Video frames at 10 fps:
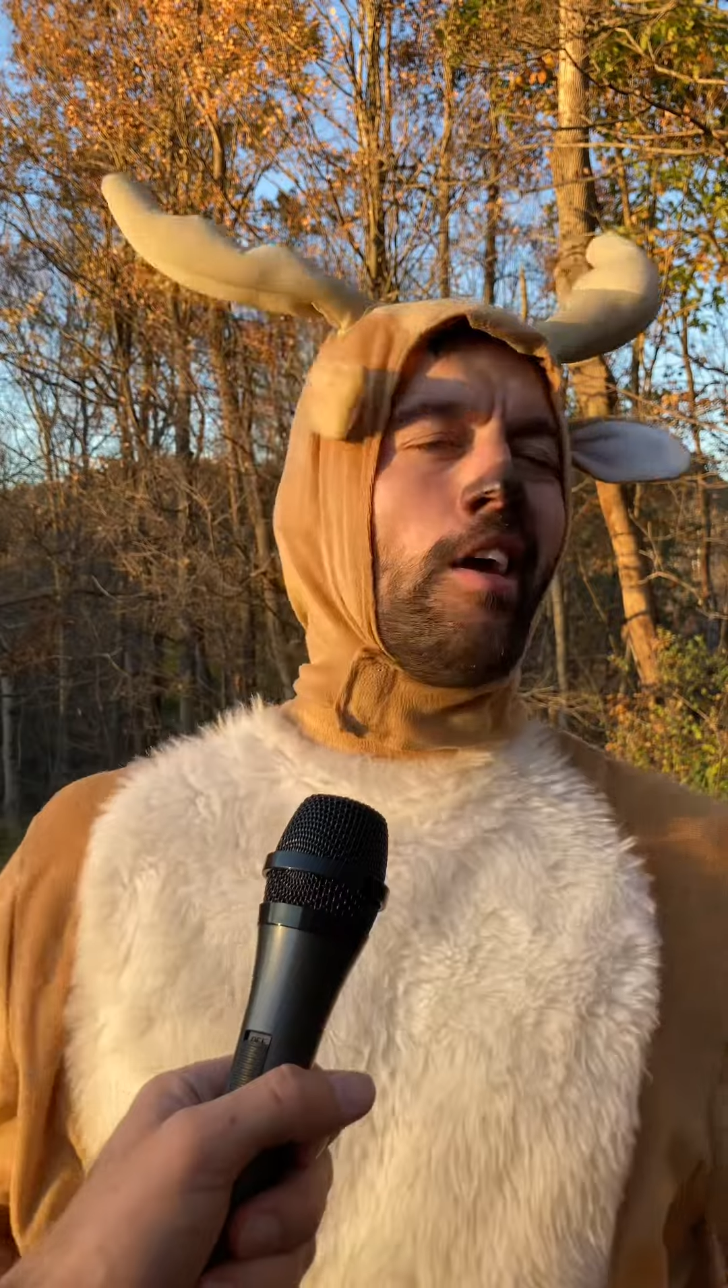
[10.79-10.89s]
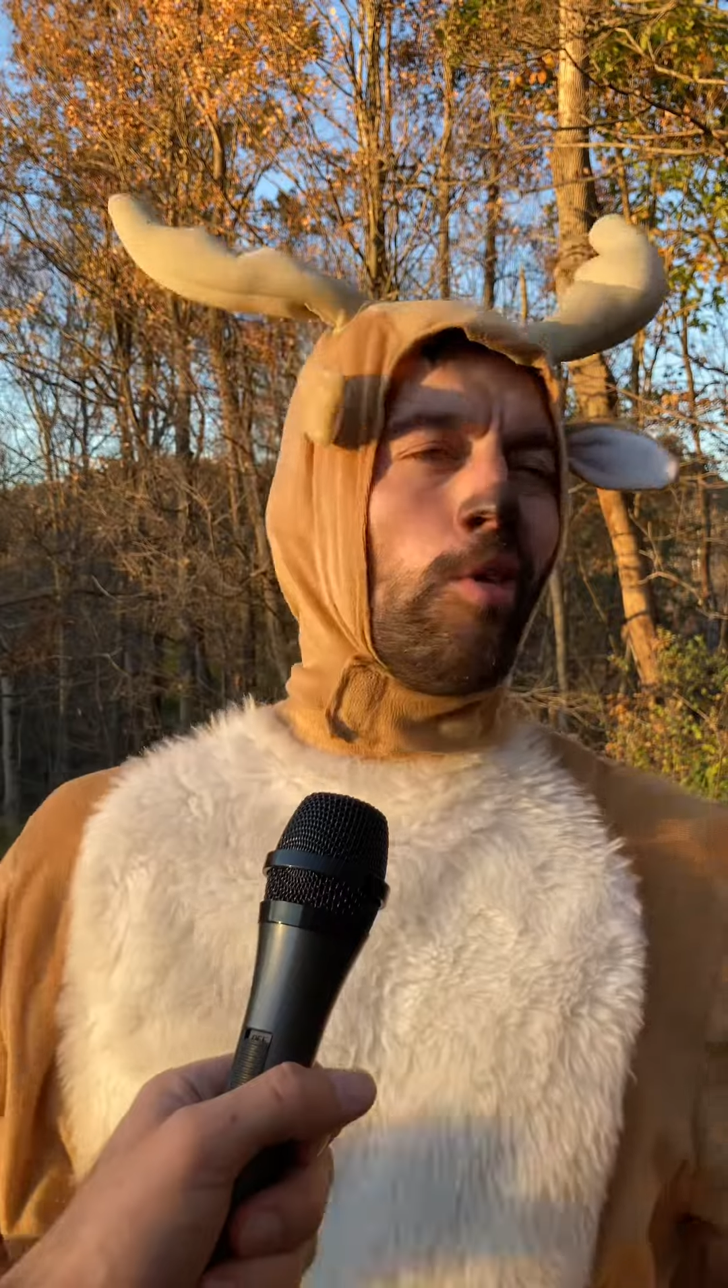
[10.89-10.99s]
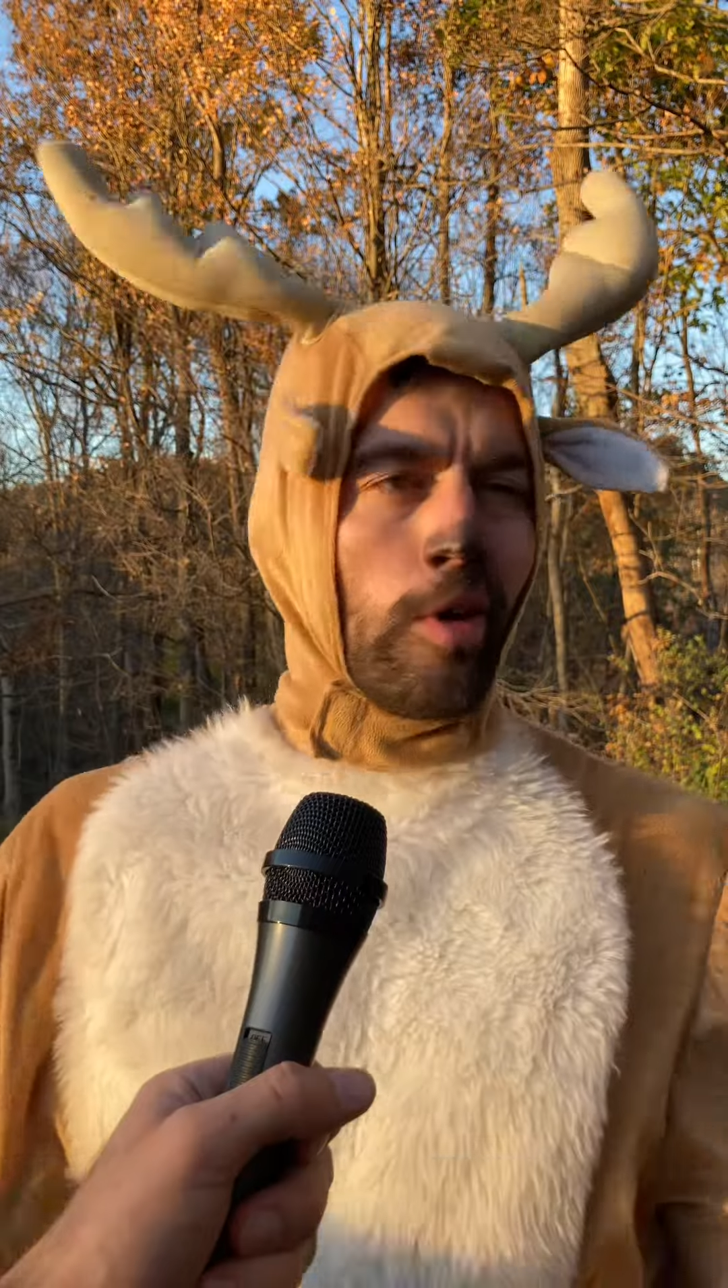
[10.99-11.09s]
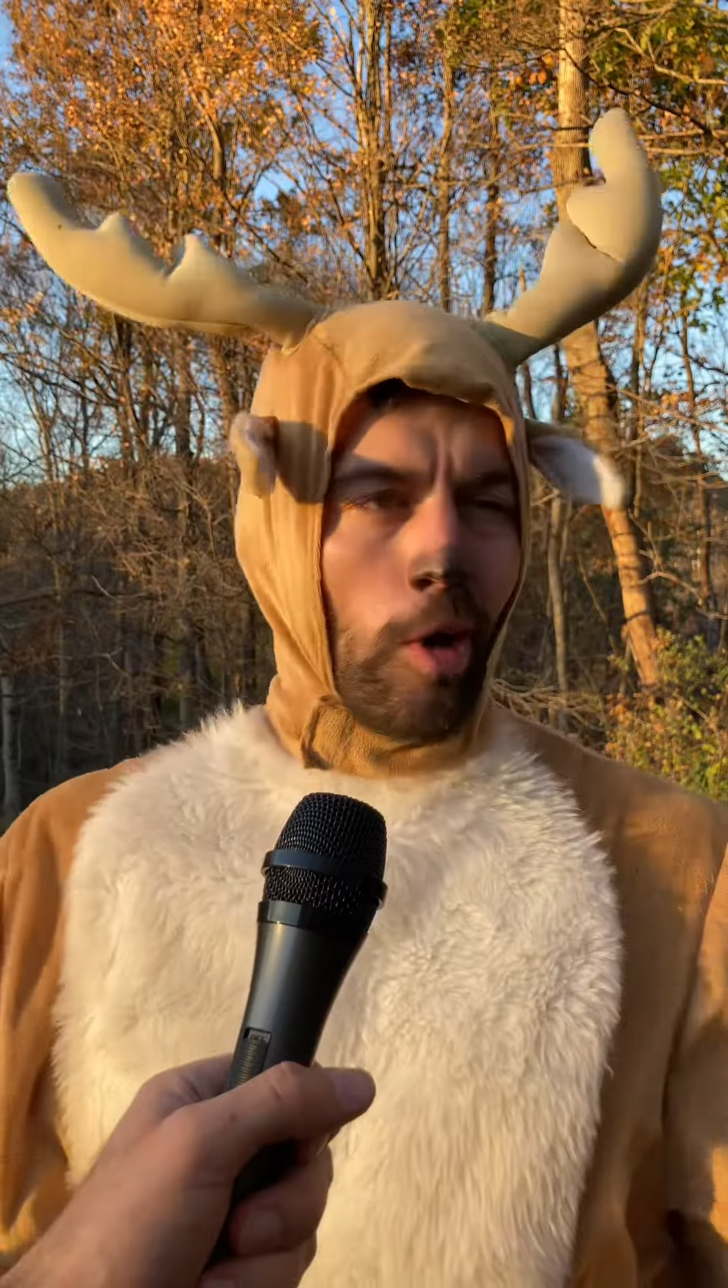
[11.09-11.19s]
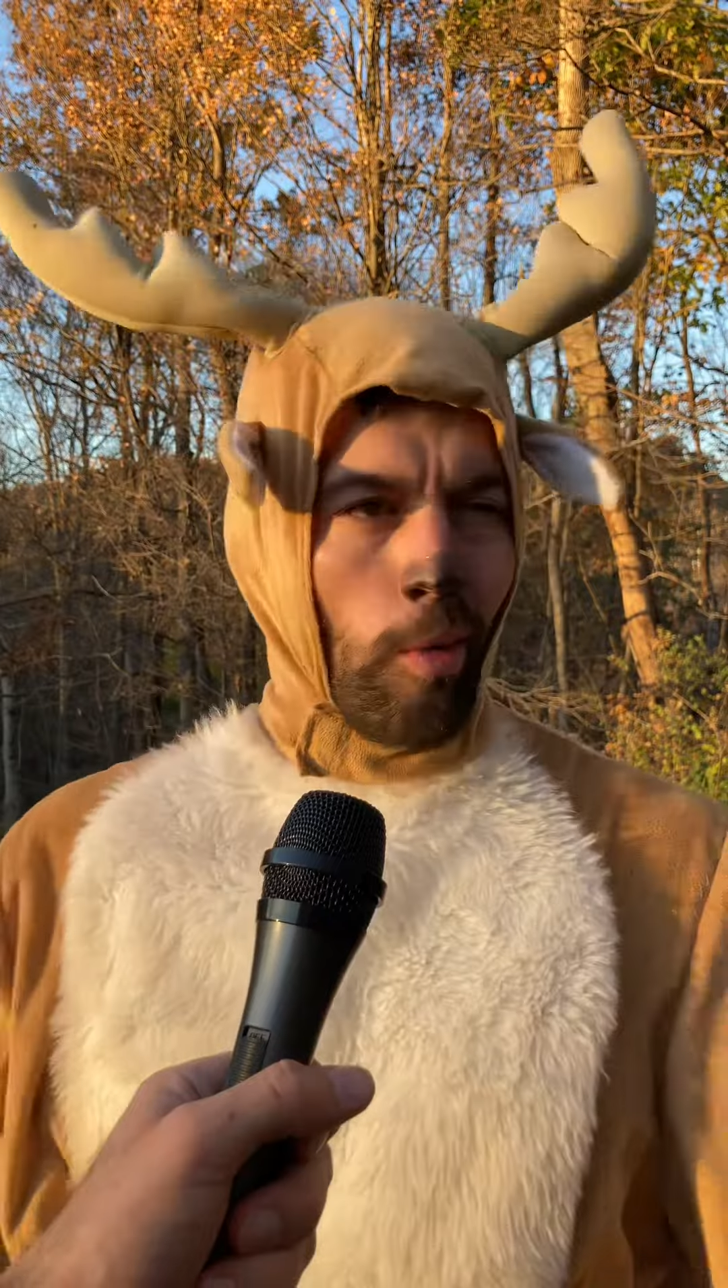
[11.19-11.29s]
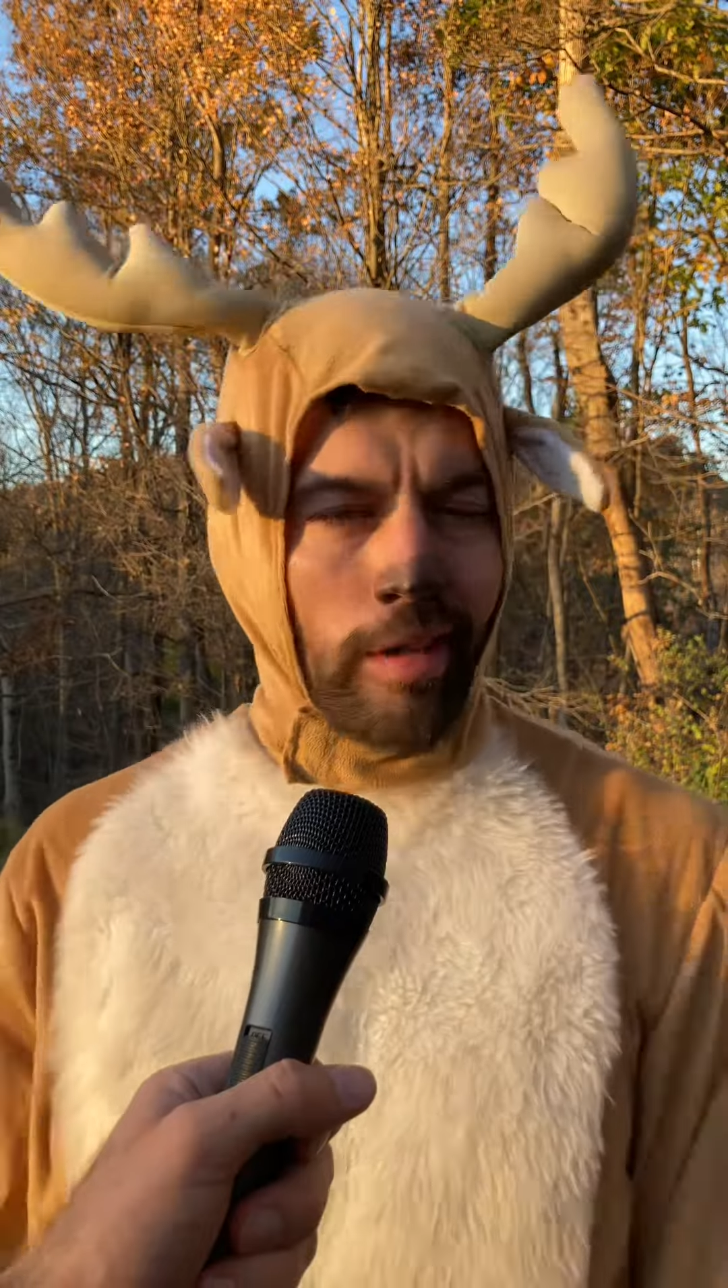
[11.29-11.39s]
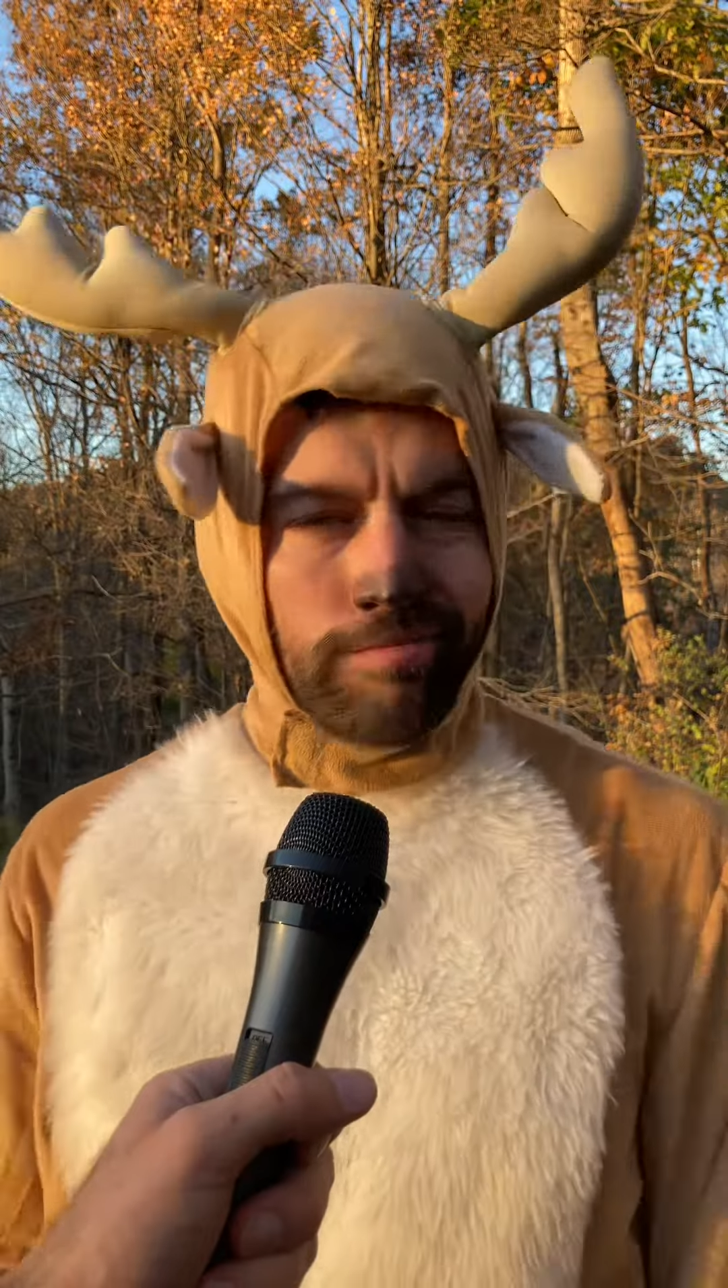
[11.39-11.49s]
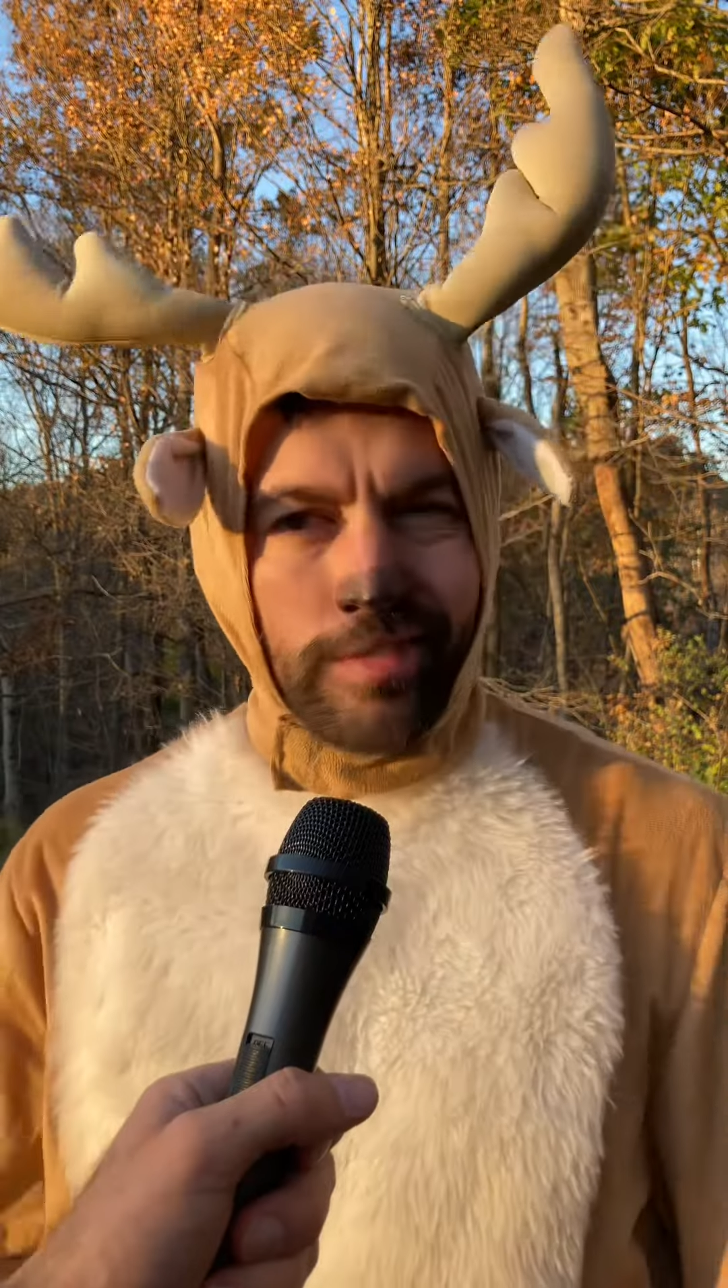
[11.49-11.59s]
going nowhere.